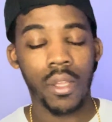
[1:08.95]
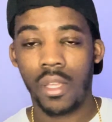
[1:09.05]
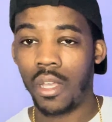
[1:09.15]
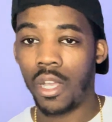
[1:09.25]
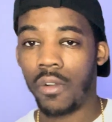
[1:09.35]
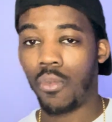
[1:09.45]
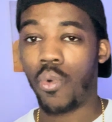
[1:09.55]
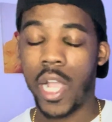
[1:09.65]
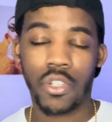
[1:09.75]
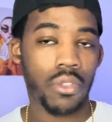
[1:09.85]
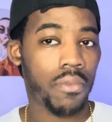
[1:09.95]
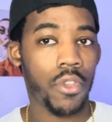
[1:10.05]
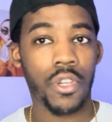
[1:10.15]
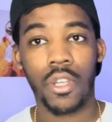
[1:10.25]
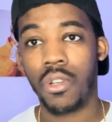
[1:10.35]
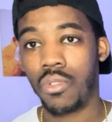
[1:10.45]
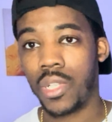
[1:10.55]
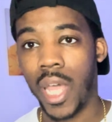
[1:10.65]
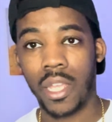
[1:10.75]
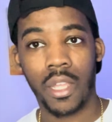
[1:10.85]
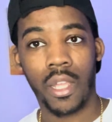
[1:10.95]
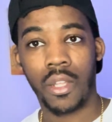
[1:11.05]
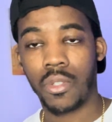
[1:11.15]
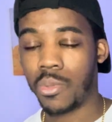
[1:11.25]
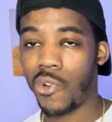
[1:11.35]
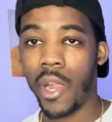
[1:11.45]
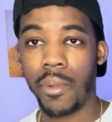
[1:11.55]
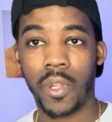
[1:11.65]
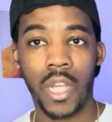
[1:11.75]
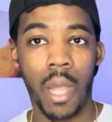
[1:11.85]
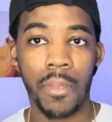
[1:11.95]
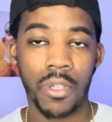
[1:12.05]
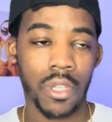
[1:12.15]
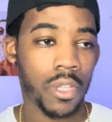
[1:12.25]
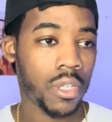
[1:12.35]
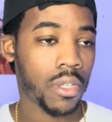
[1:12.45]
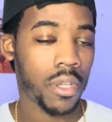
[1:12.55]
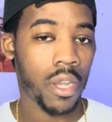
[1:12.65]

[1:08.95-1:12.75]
for watching the videos, liking, subscribing, commenting.